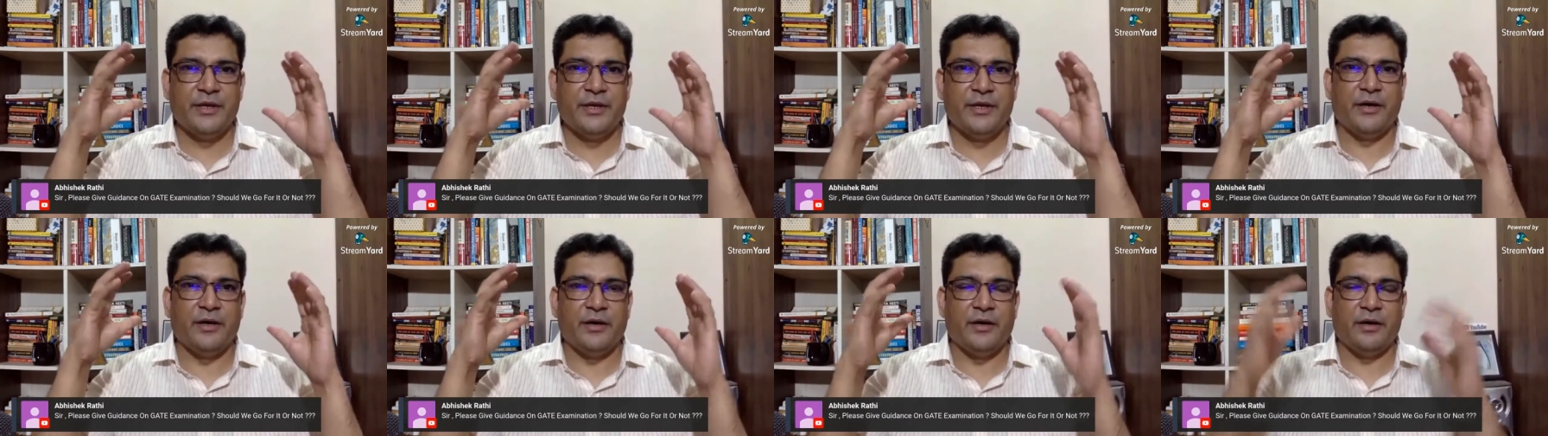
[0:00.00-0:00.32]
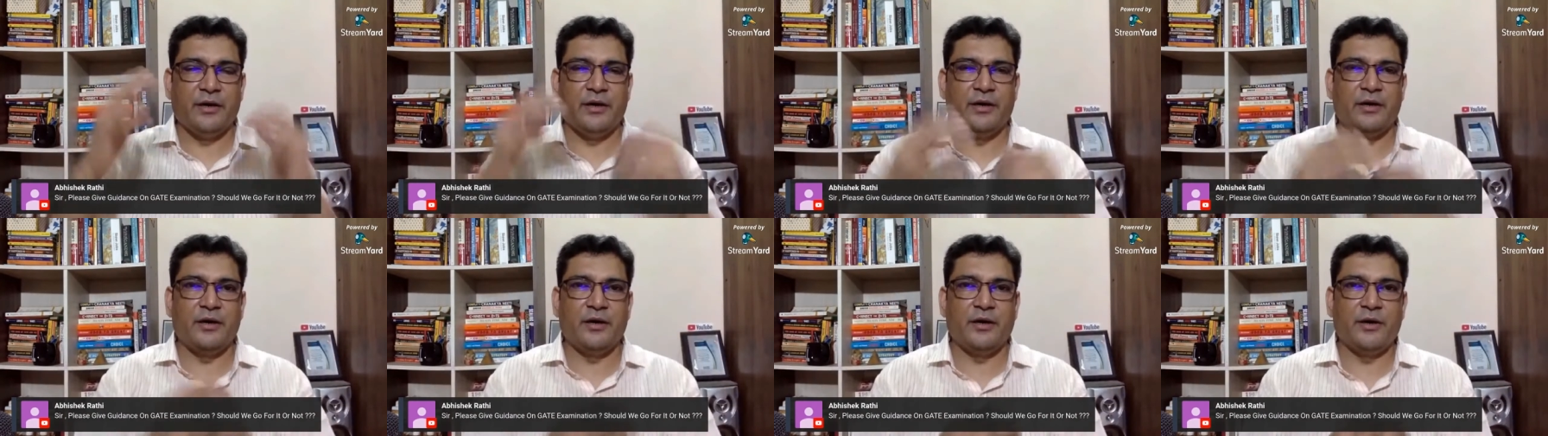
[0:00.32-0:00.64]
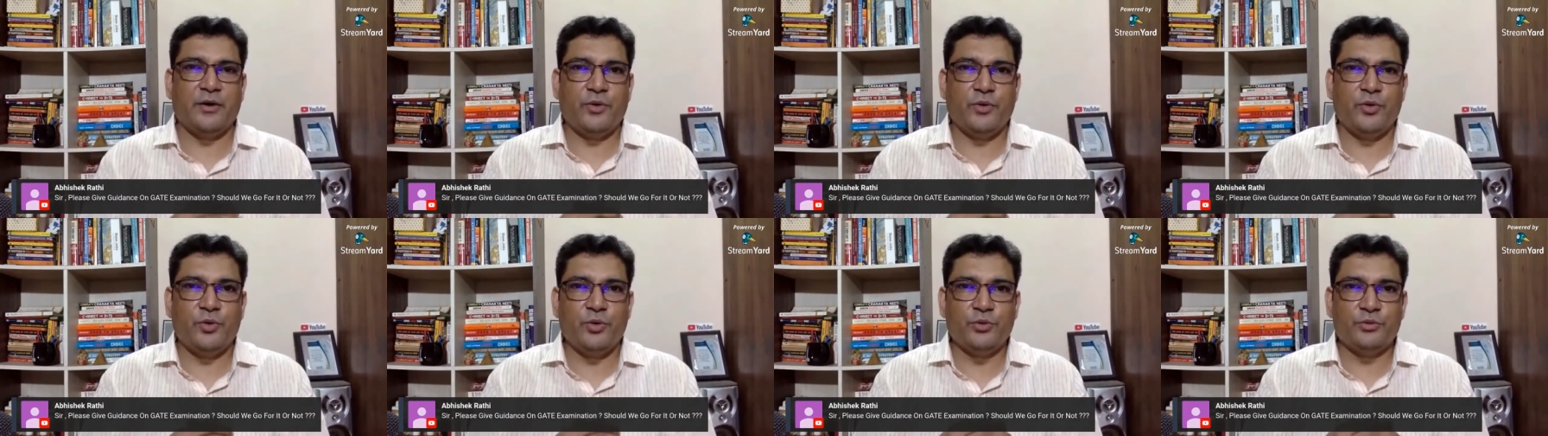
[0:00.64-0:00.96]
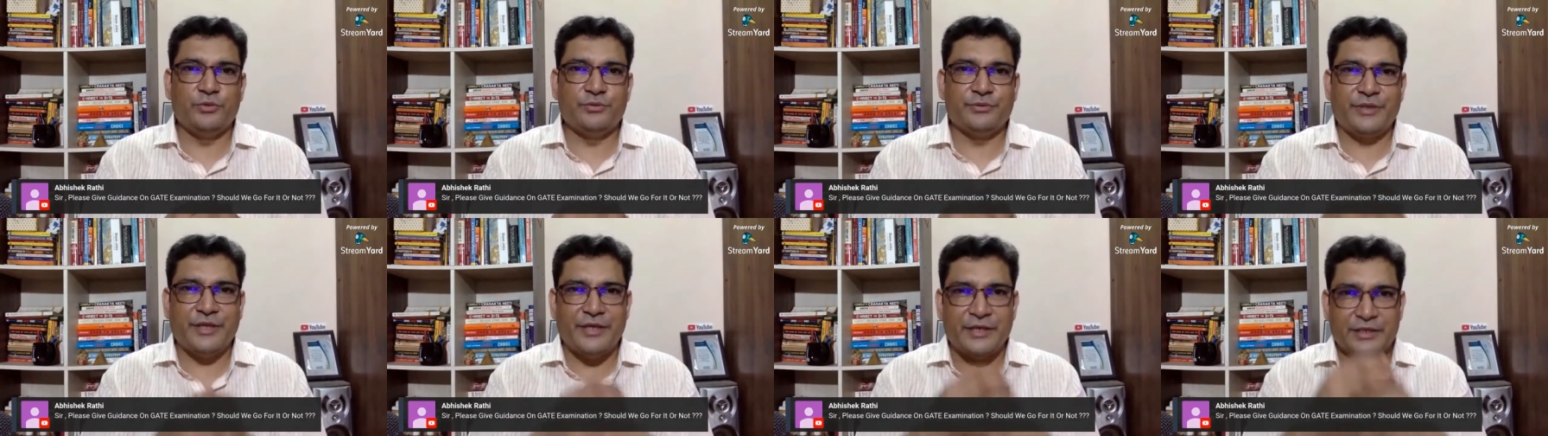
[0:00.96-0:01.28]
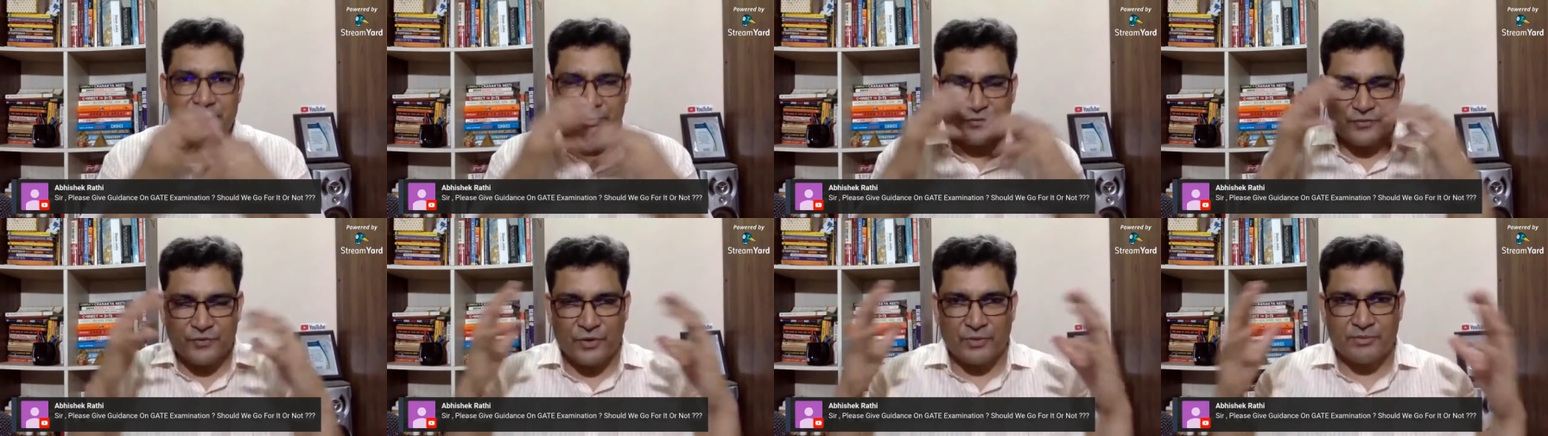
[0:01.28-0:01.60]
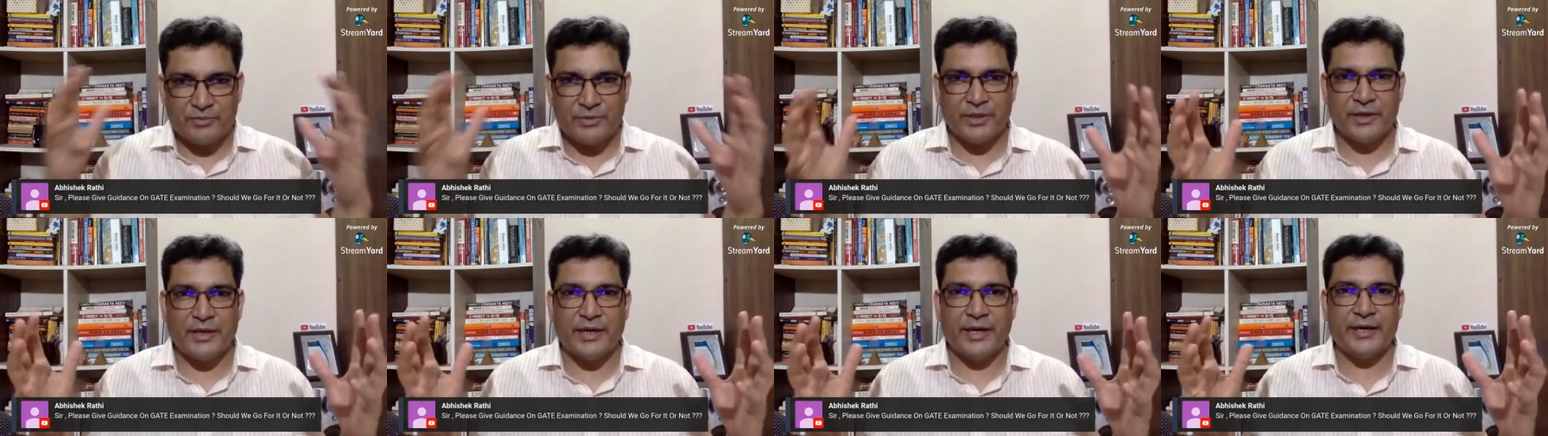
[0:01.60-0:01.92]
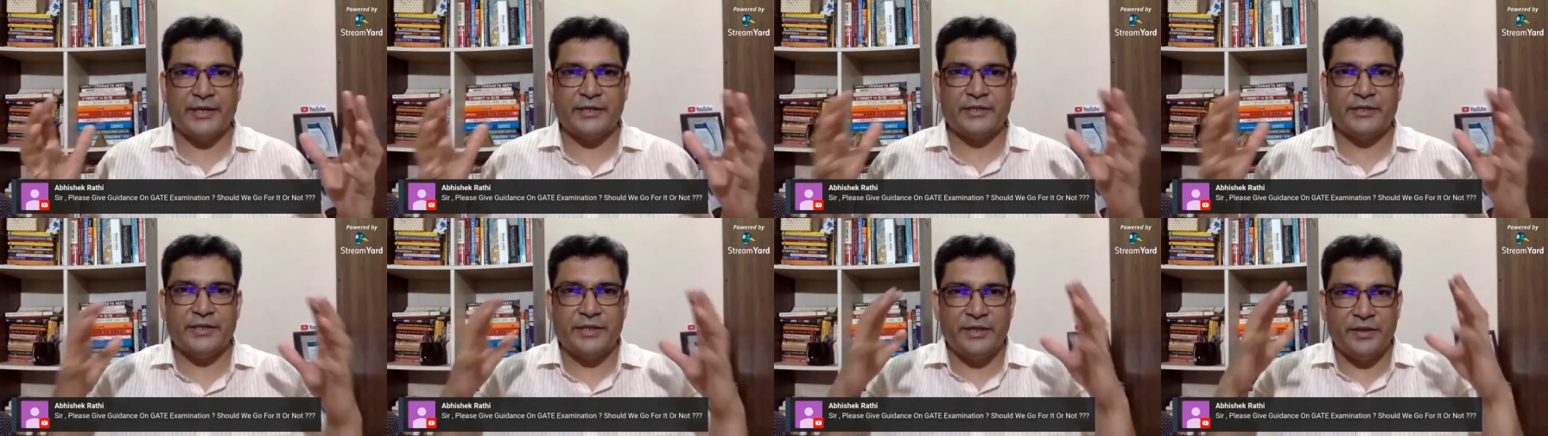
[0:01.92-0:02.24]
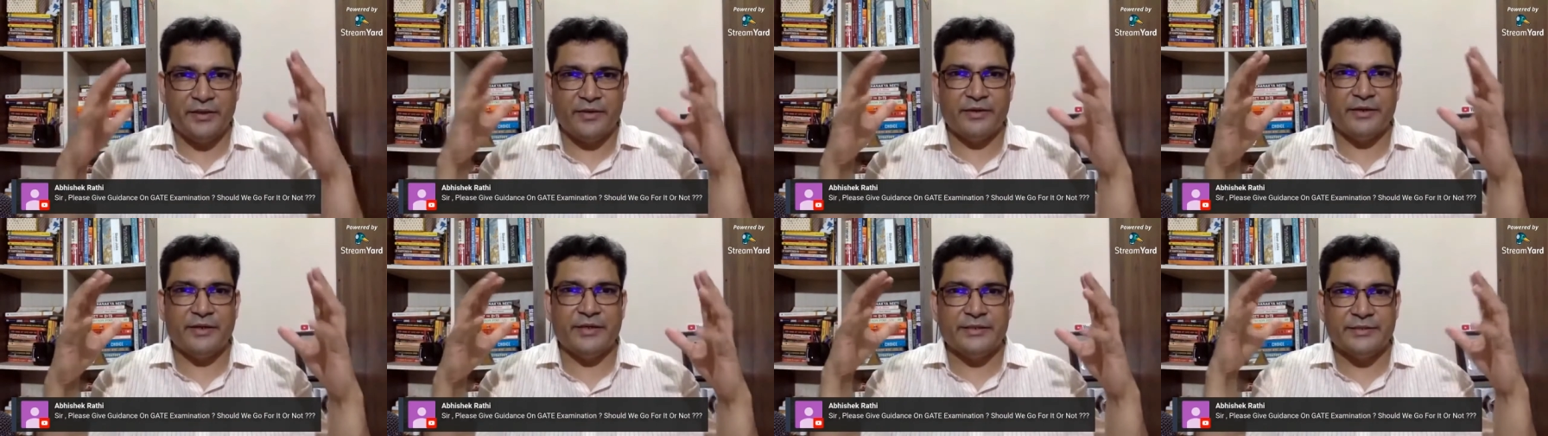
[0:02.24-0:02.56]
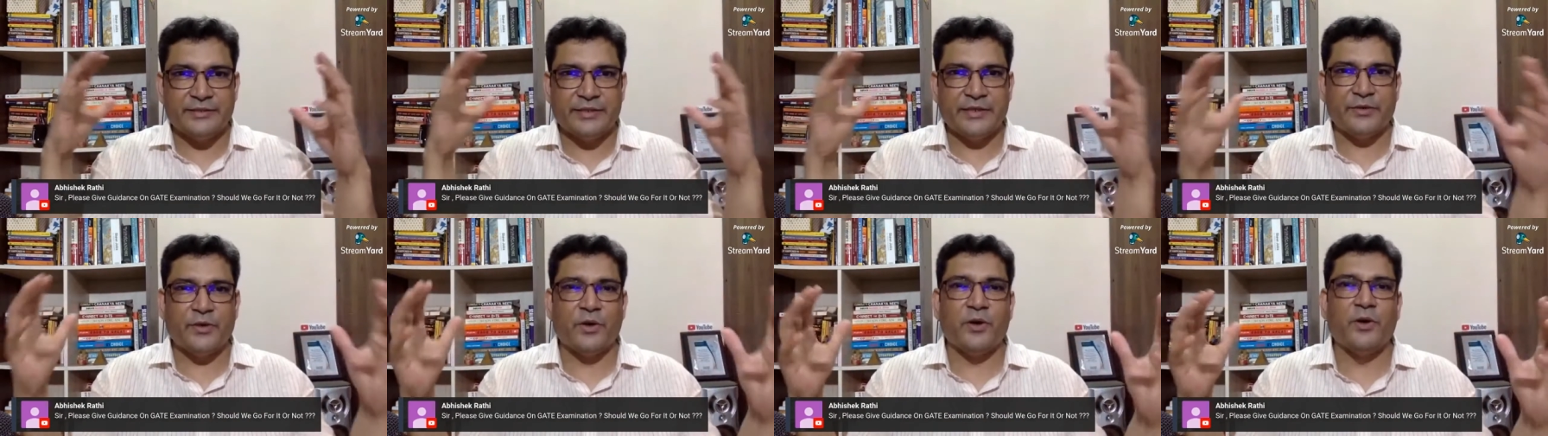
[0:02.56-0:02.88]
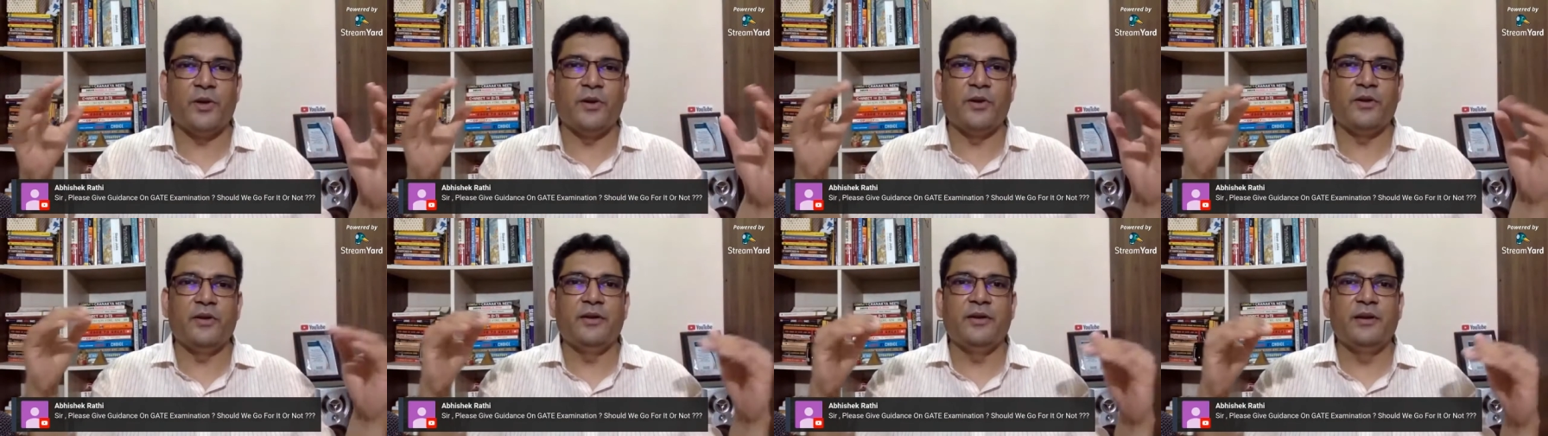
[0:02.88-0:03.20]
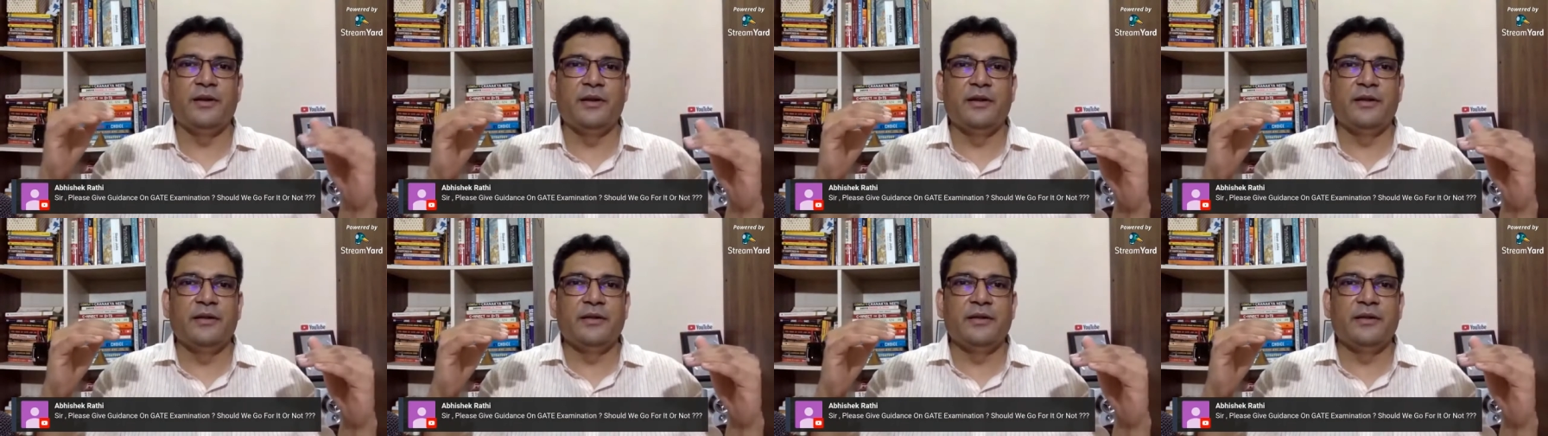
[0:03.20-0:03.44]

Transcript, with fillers: who thinks from the head, theories and all,